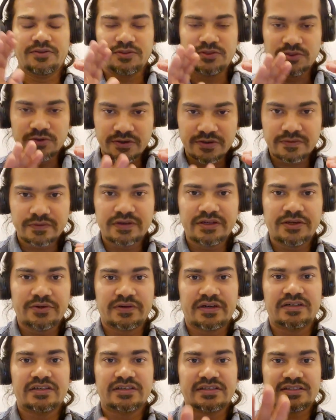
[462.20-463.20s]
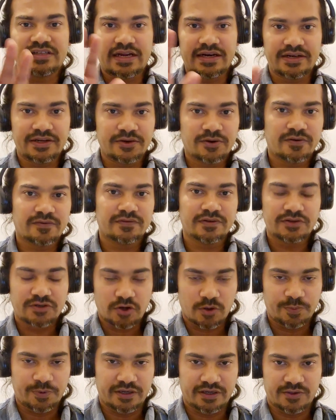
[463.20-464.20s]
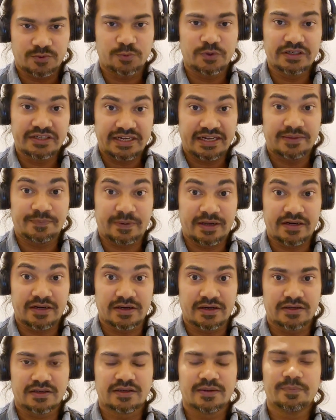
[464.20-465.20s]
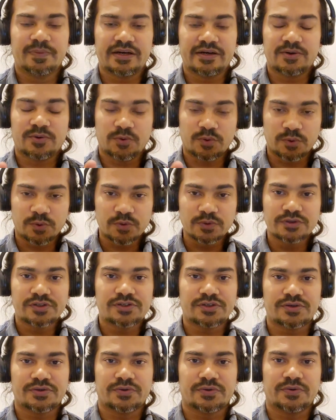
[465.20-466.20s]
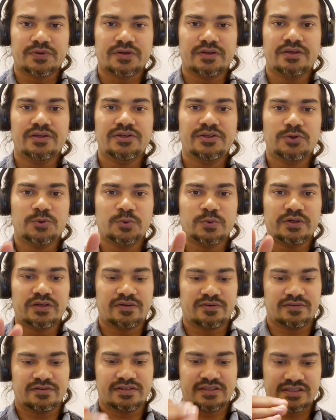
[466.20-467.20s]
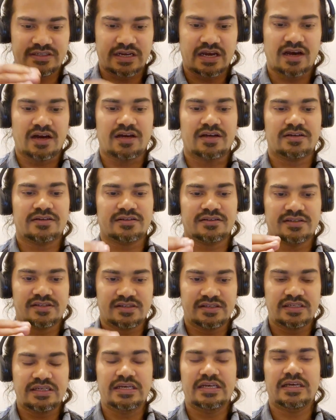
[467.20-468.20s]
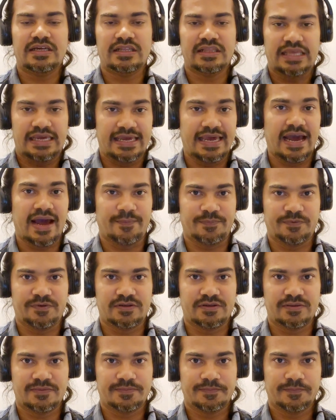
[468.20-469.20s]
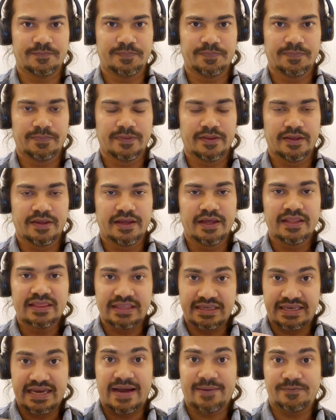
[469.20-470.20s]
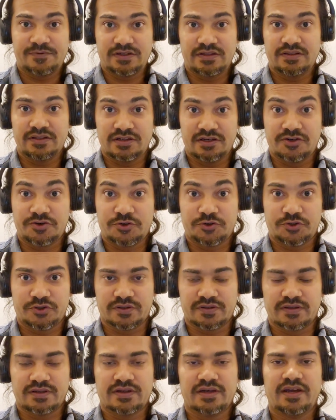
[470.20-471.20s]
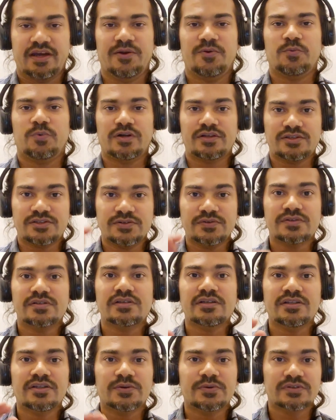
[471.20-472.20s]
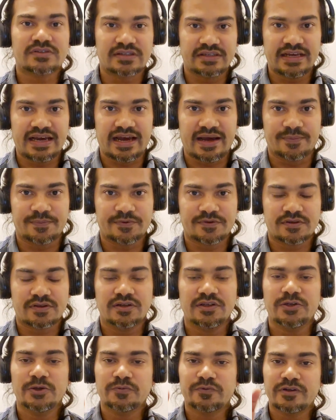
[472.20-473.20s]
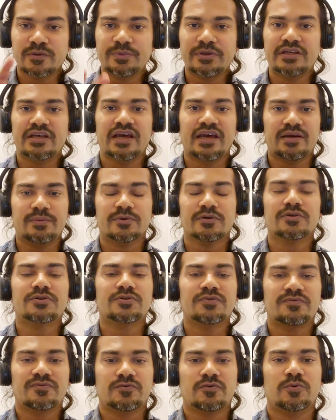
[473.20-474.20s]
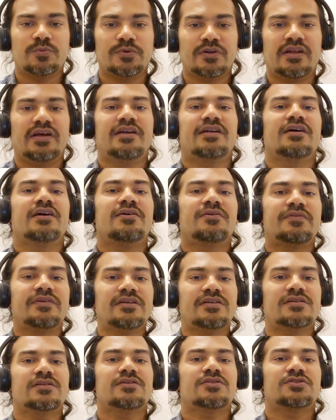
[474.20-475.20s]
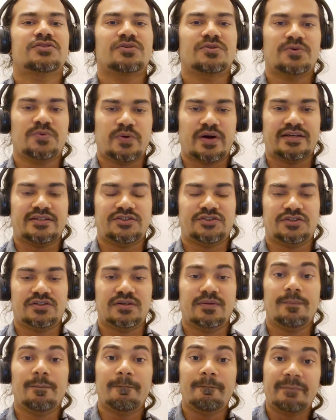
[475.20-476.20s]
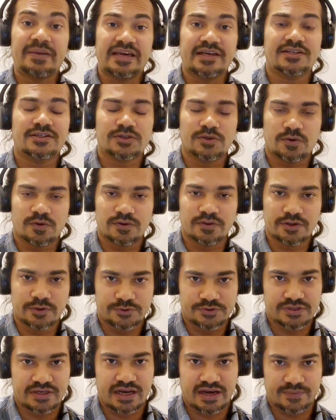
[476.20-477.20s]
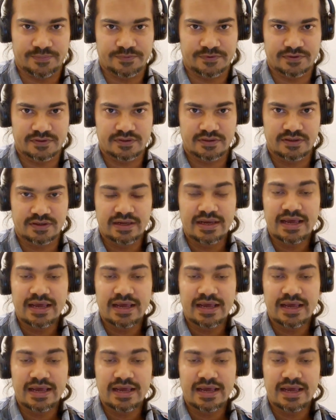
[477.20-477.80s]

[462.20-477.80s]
not only your understanding of the topic will get better, but also you will start seeing the gaps in the literature. And once you see those gaps, you will be able to formulate a research question based on those gaps.